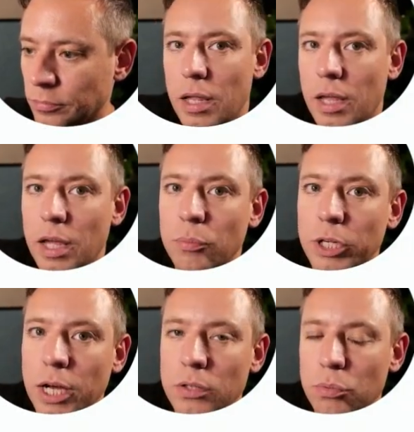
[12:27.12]
And with
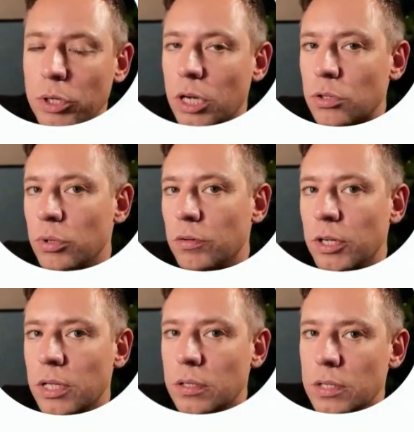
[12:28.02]
that, we got rid of
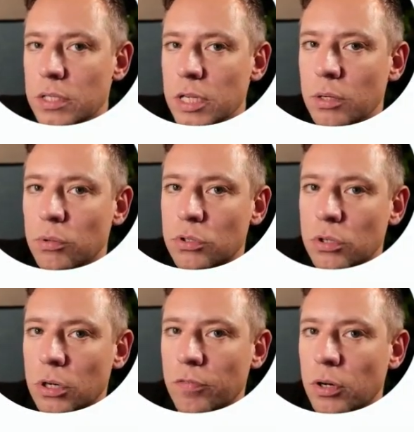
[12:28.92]
that SQL
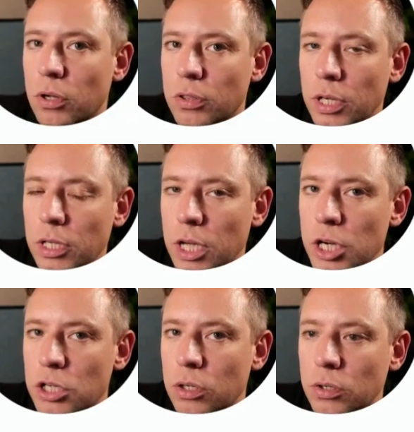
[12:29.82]
Server
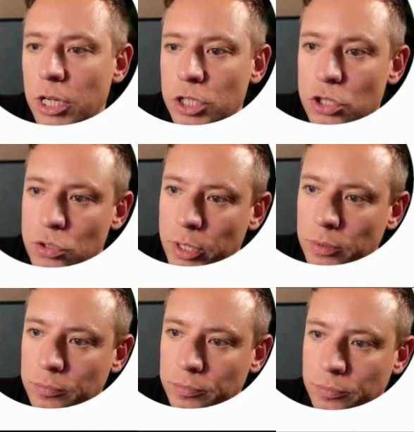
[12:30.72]
authentication connection string.
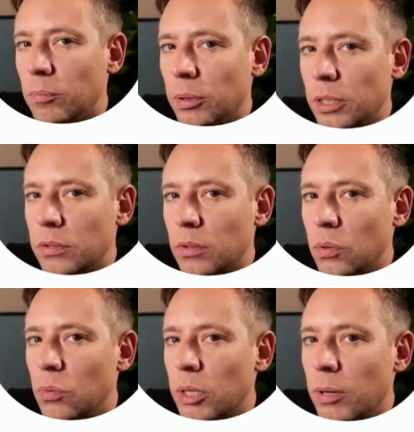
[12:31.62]
But
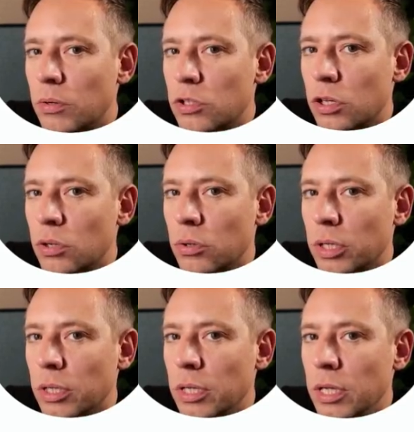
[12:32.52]
what about
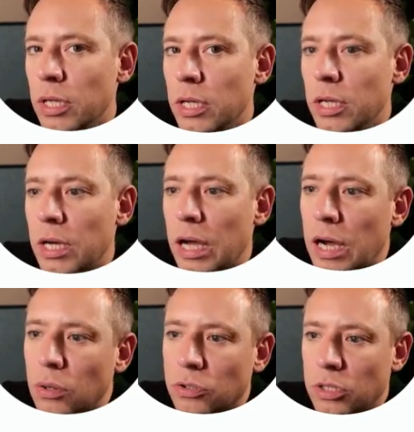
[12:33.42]
securing the
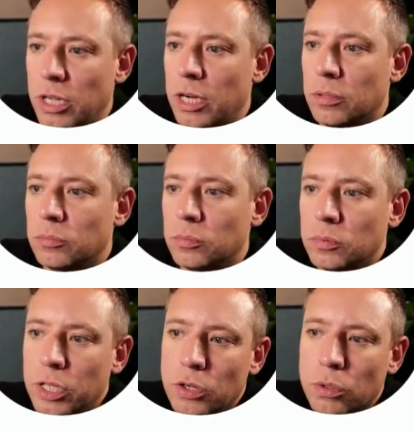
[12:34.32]
outer layer?
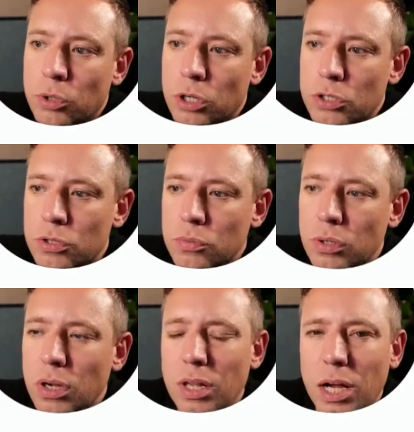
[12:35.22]
In other words,
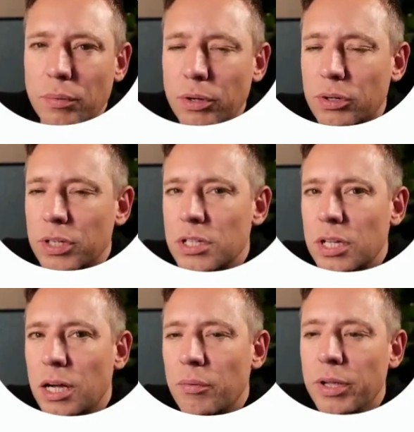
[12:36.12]
allowing or
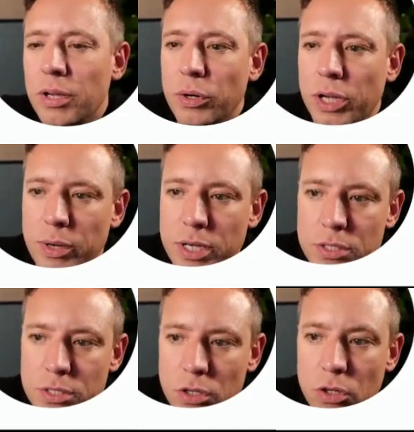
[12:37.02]
disallowing
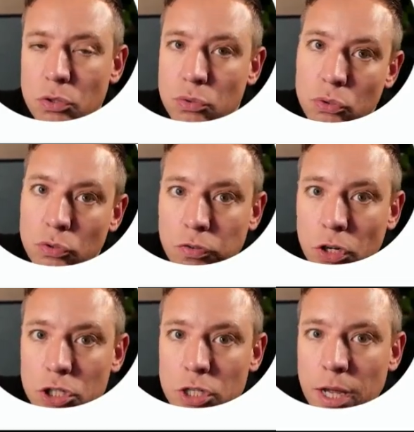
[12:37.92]
requests to the
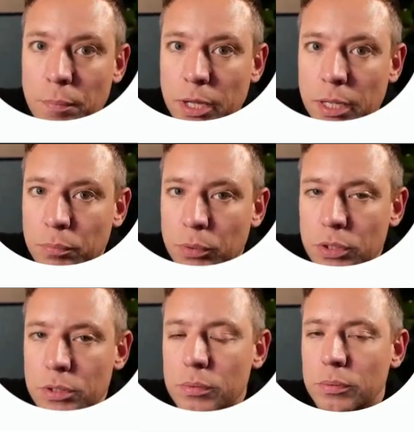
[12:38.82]
function app
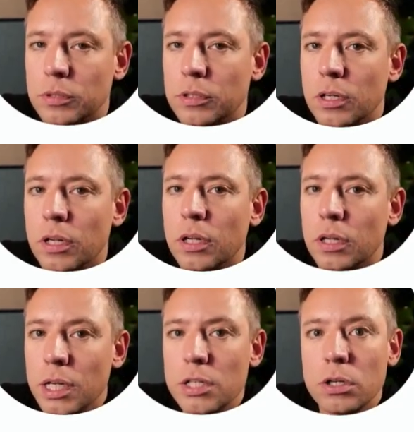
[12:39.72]
endpoint.
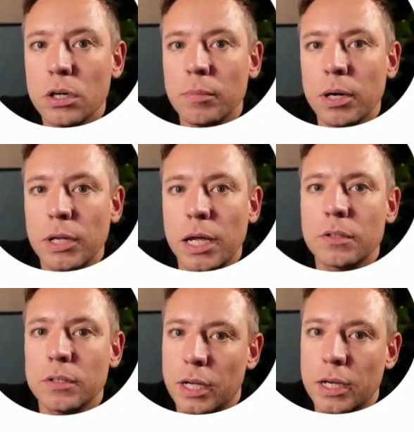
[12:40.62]
Let's learn about that
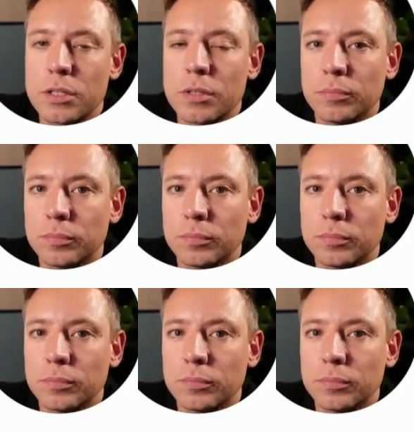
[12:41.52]
next.